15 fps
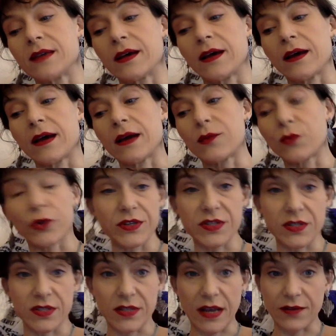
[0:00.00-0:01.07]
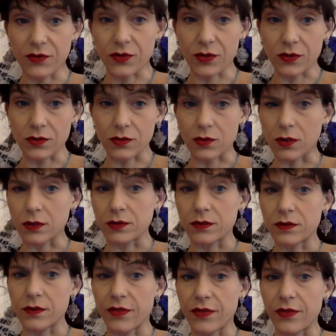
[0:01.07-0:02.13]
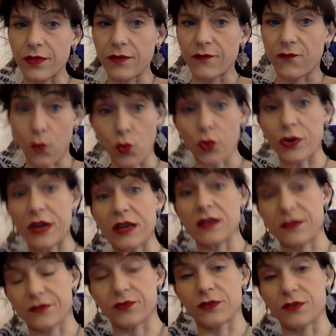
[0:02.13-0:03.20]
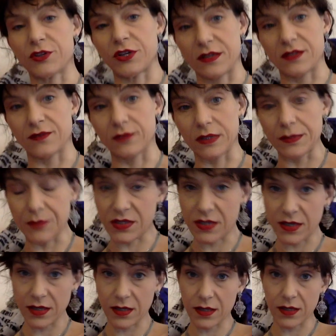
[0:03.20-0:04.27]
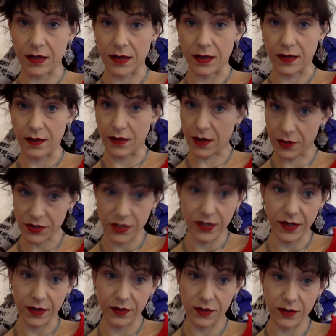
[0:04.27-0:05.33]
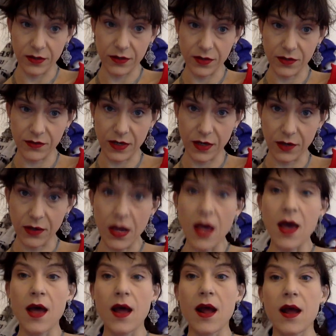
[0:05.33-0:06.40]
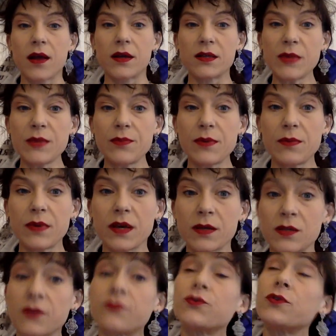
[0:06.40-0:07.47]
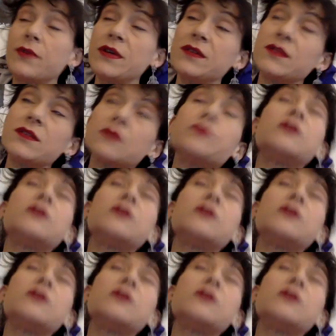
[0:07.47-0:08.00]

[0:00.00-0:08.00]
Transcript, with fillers: uh, I'm wearing several or 40 different shades of lipstick and hairstyles during this video. This might be because, for reasons